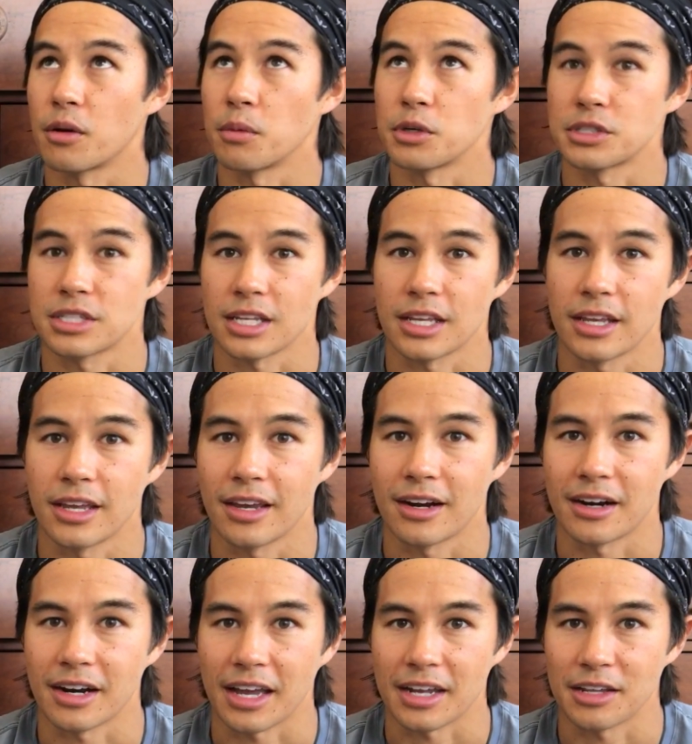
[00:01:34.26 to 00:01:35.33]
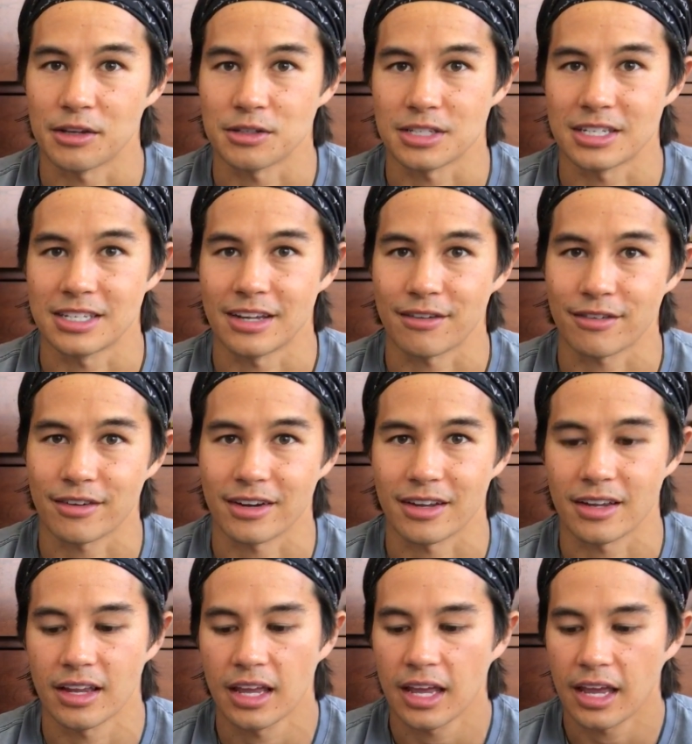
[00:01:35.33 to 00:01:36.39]
almost a year and I'd used
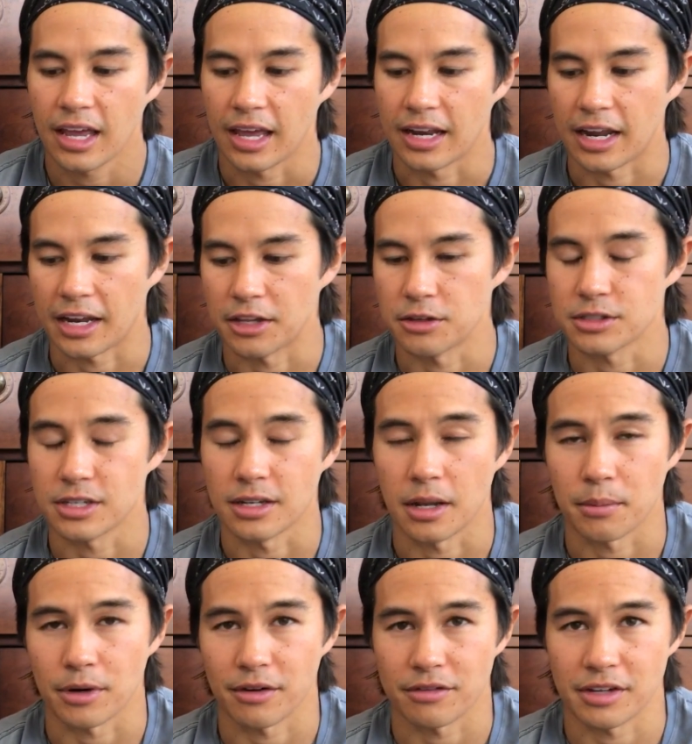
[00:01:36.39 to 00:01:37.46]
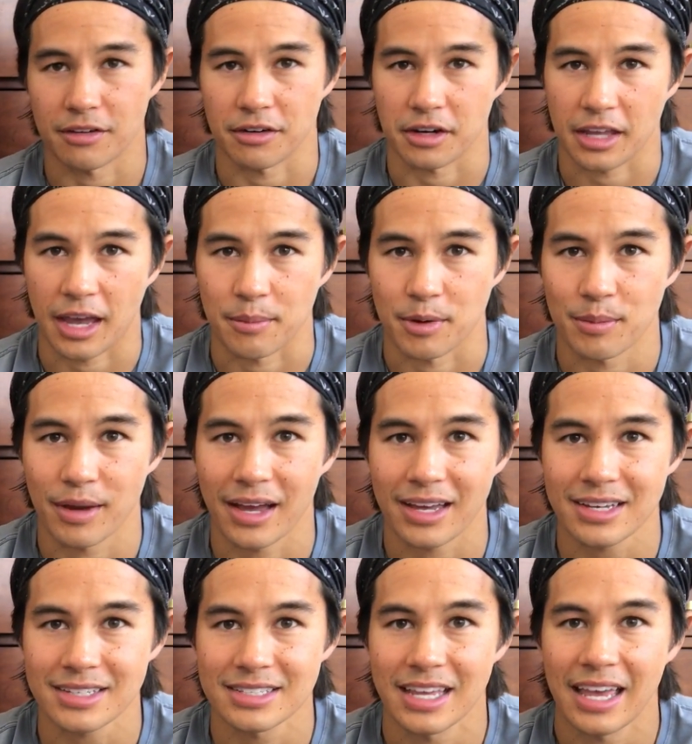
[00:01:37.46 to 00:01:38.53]
a number of different camera
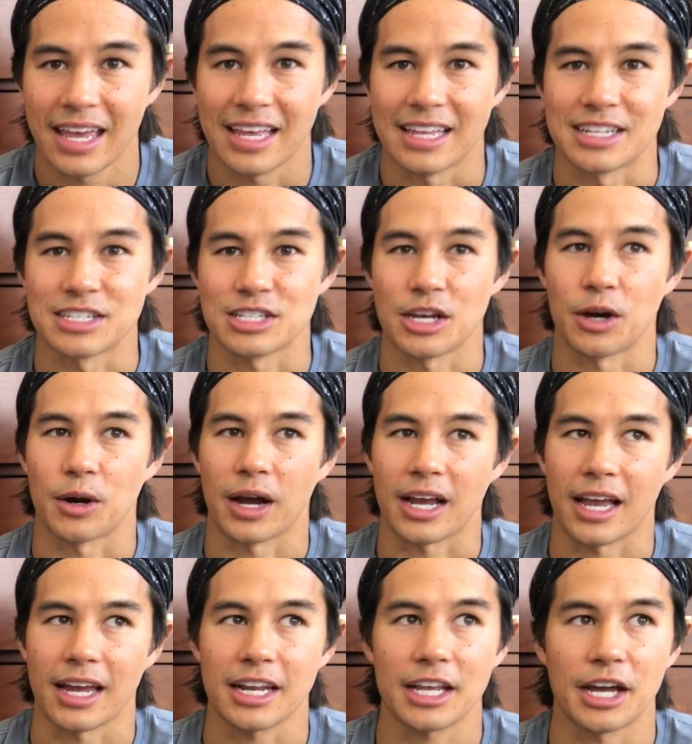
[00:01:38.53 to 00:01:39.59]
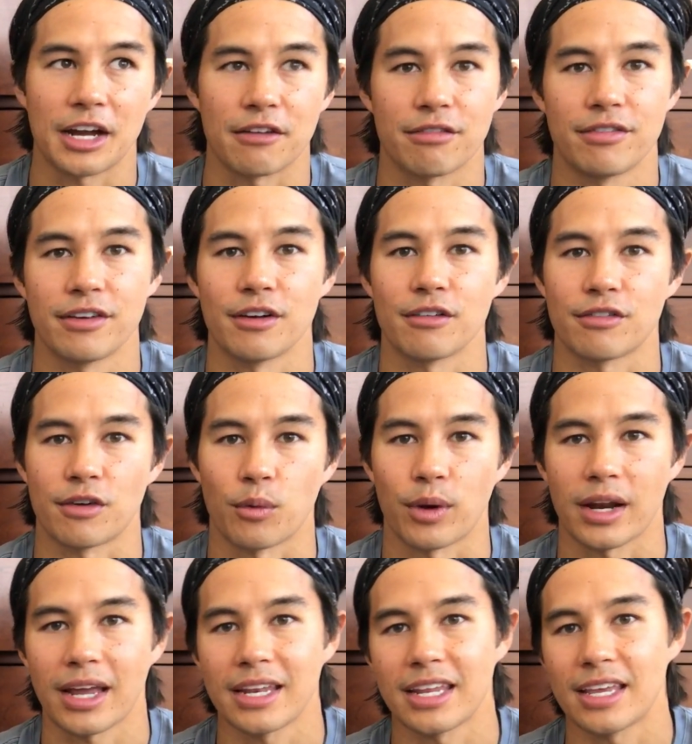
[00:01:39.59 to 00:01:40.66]
bags, and so I kind of got a feel for
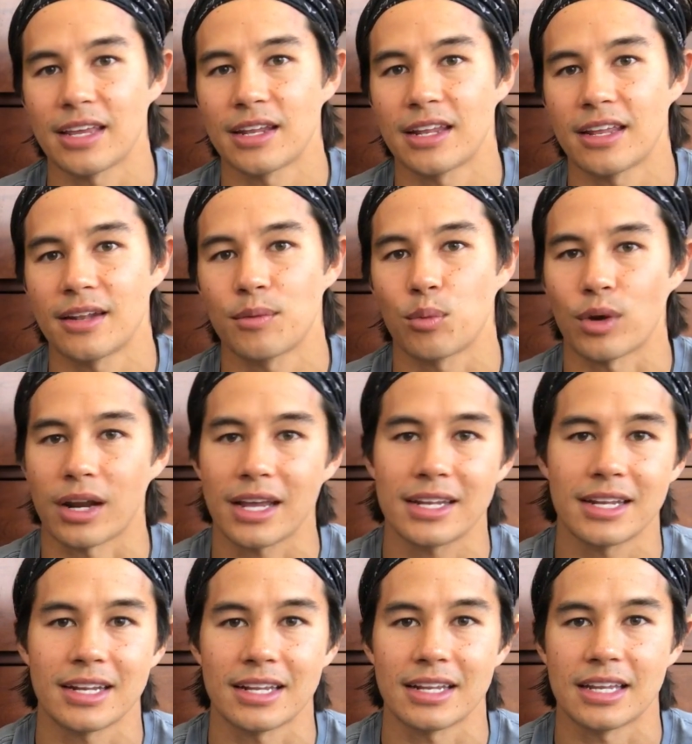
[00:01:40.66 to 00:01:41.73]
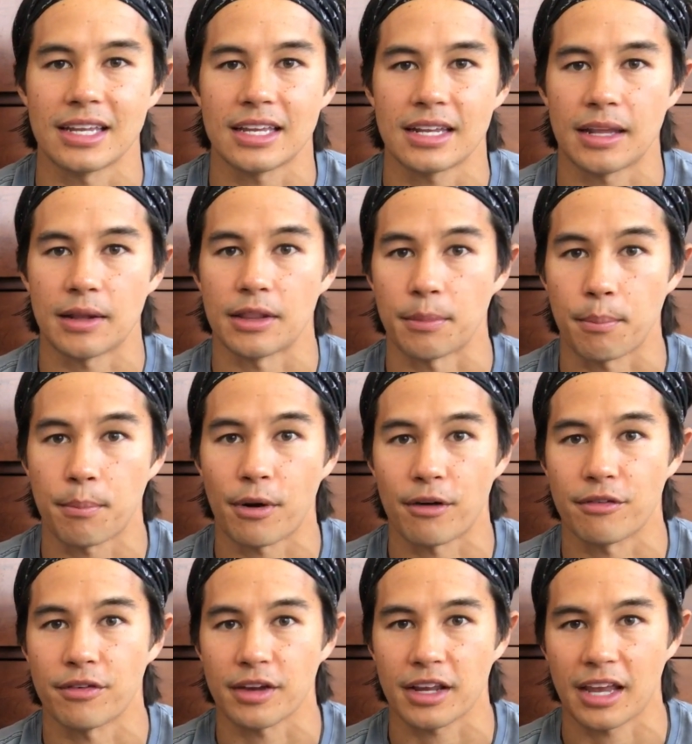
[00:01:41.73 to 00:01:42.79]
what I needed, what I didn't need, and the
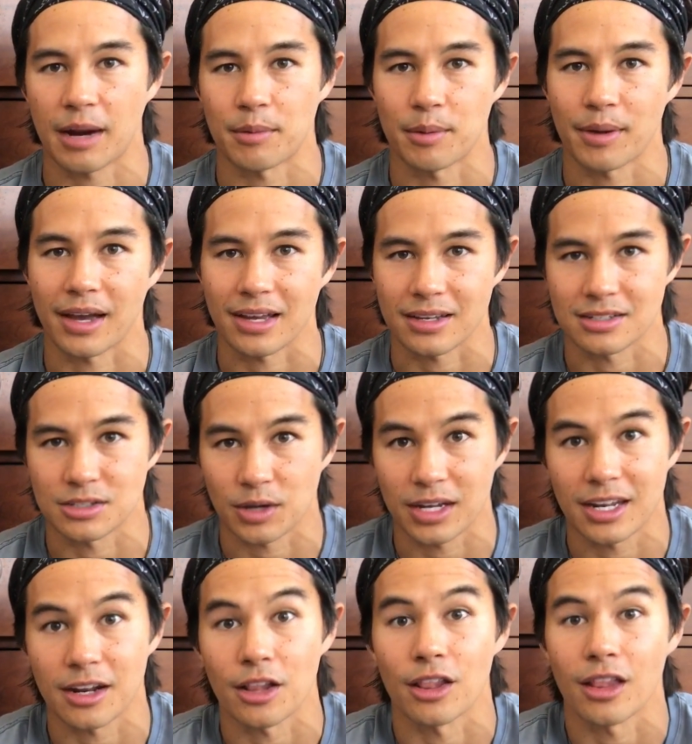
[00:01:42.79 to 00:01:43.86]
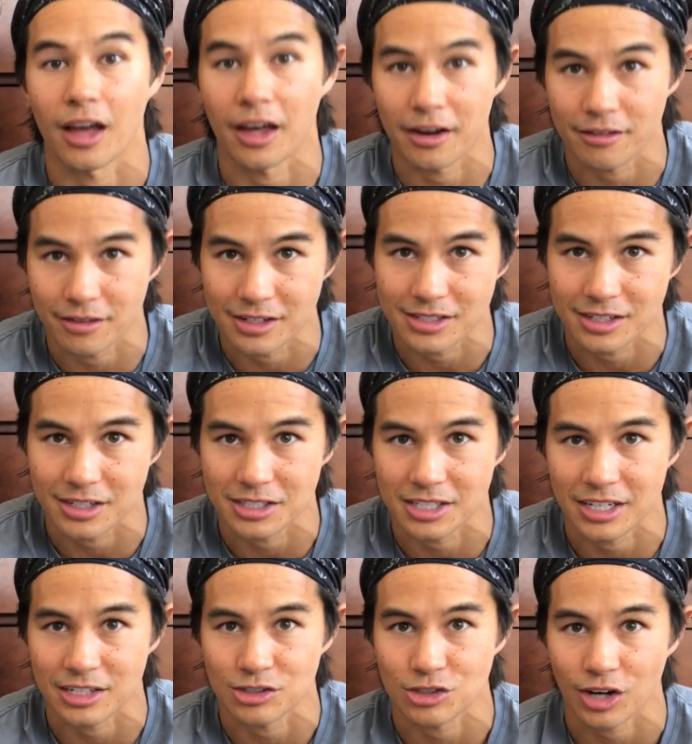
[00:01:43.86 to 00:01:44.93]
perfect camera bag. And so I did a lot of
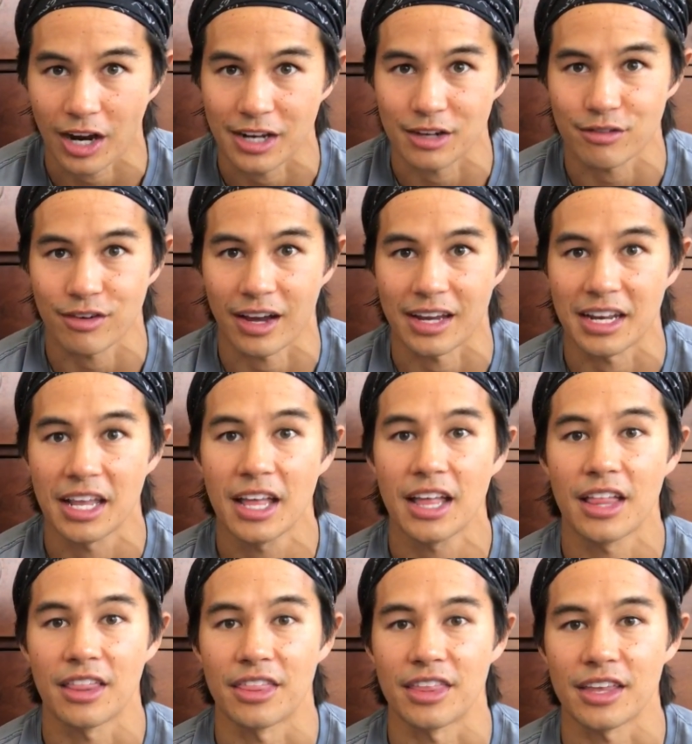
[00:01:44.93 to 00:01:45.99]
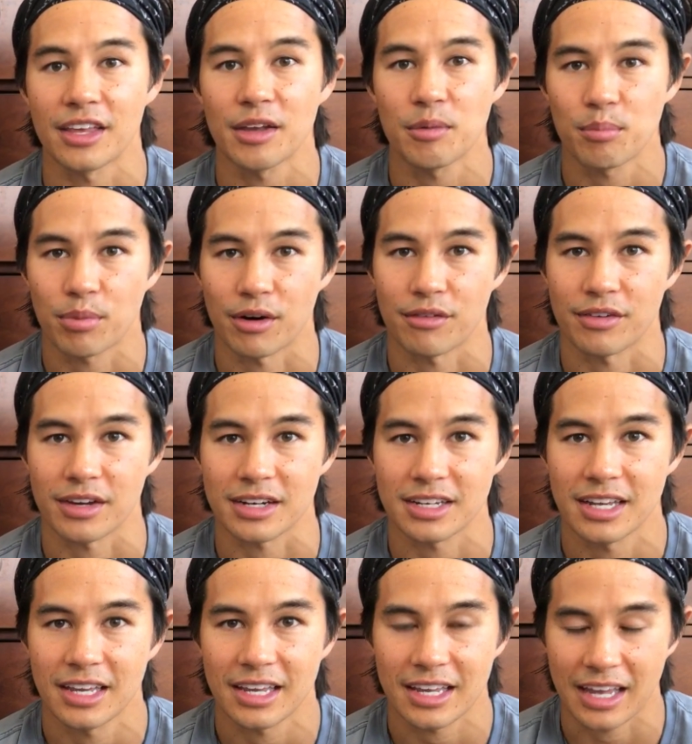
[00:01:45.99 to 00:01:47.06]
researching, trying to find the perfect
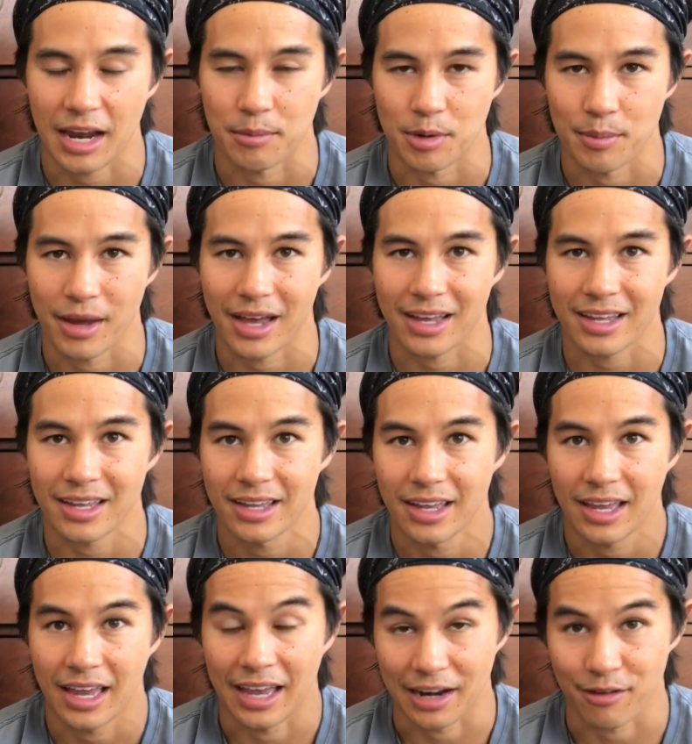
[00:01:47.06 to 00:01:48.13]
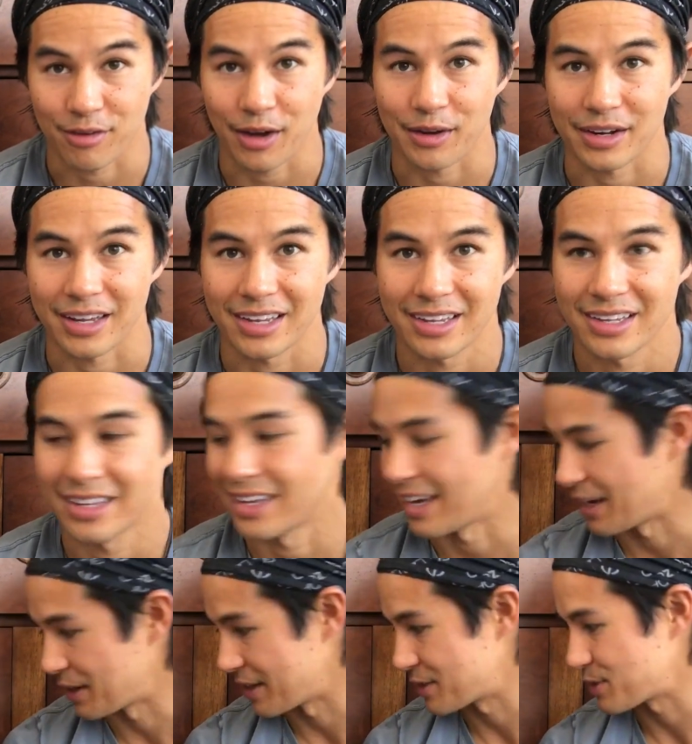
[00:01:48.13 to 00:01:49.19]
camera bag, and I found it,
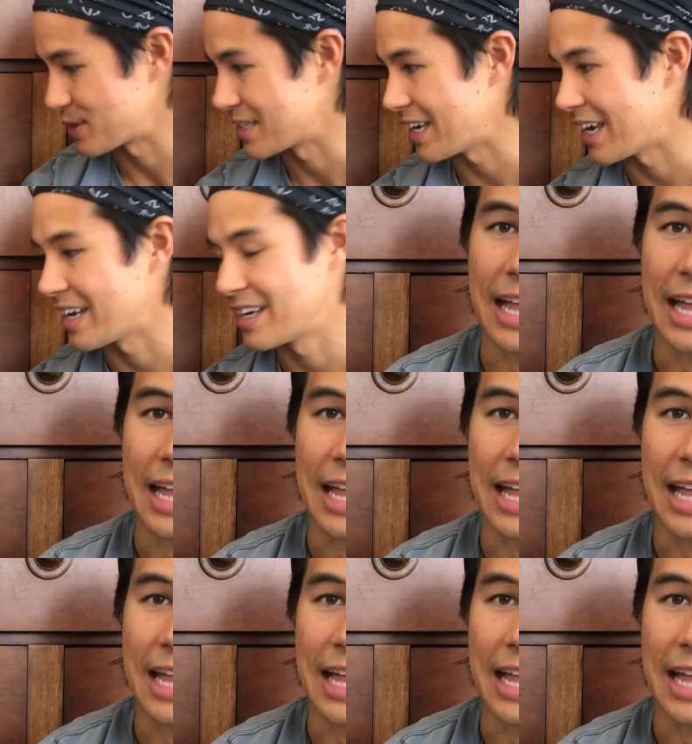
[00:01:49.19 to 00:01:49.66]
and then this was it.